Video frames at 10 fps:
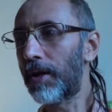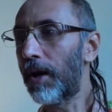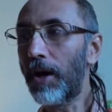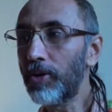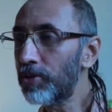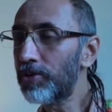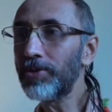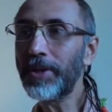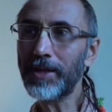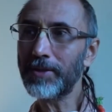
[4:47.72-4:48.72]
How to
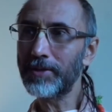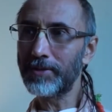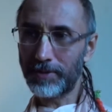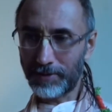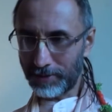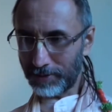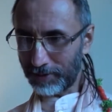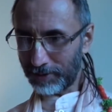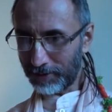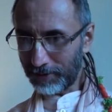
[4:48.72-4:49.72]
do that?
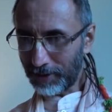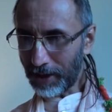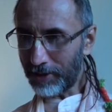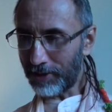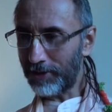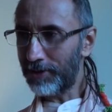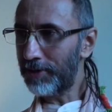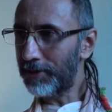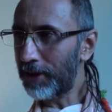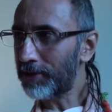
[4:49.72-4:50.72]
Narrated,
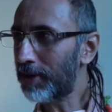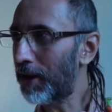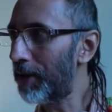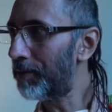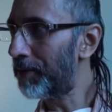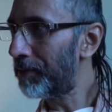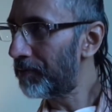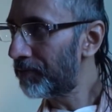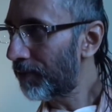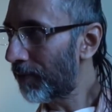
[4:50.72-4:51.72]
described
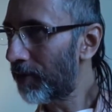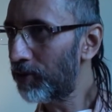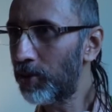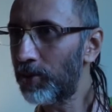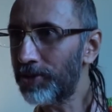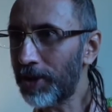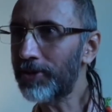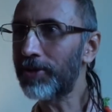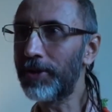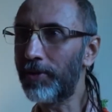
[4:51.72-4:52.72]
through
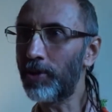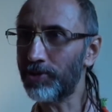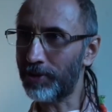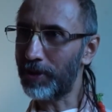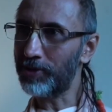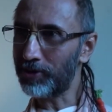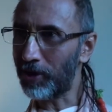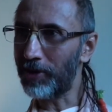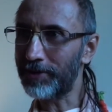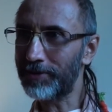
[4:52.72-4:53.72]
such devotional
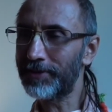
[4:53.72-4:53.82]
song.